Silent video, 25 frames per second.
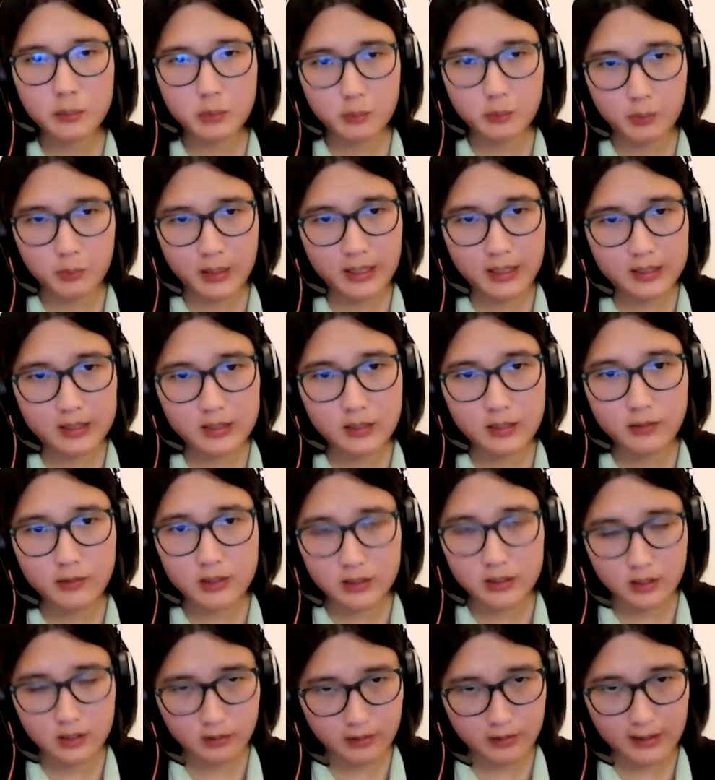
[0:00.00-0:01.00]
because there
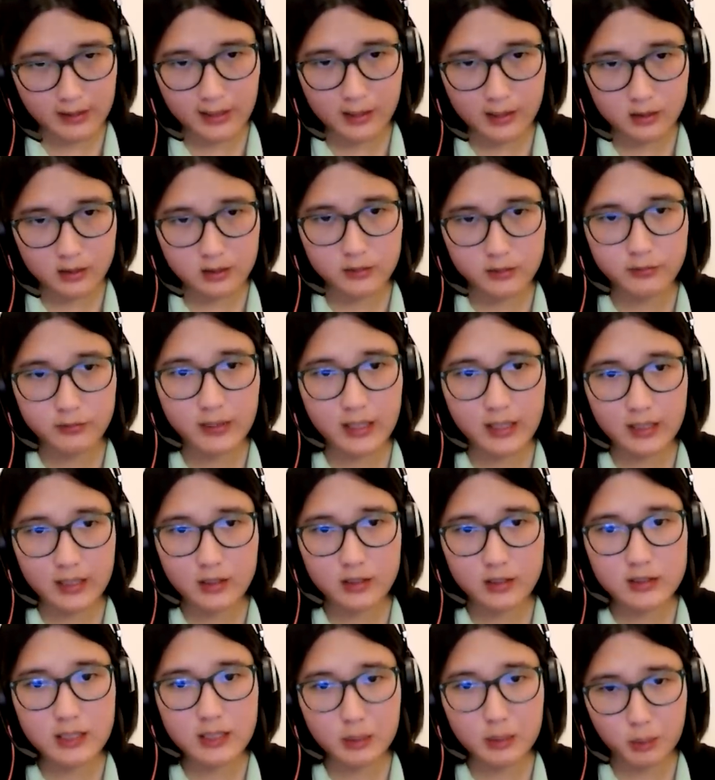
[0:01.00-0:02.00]
was no one else willing to
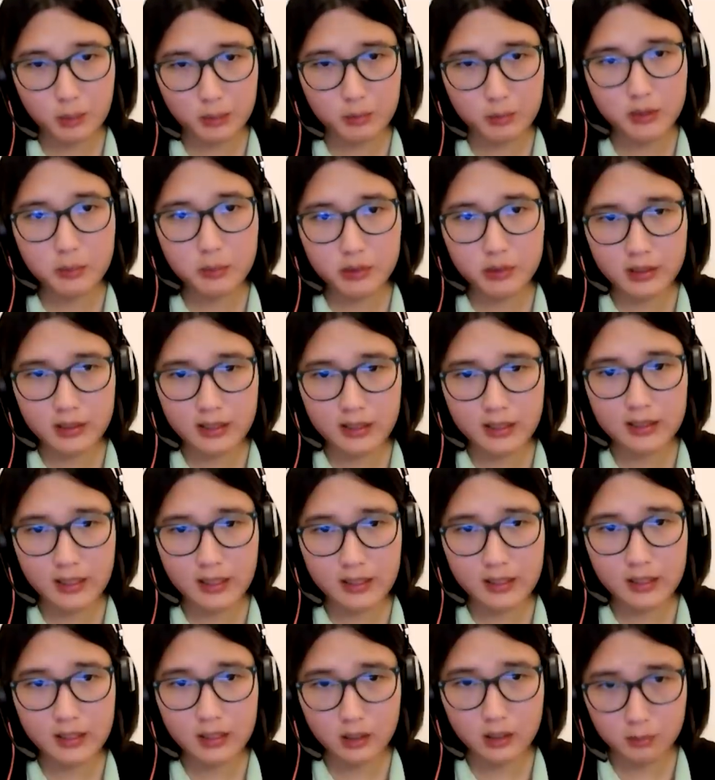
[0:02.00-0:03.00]
step up to protect
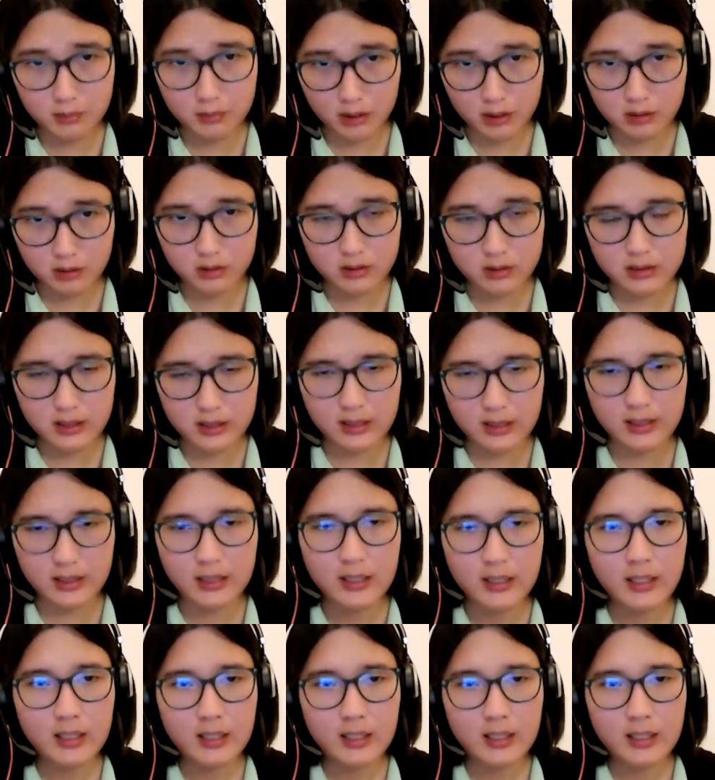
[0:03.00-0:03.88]
Indian democracy.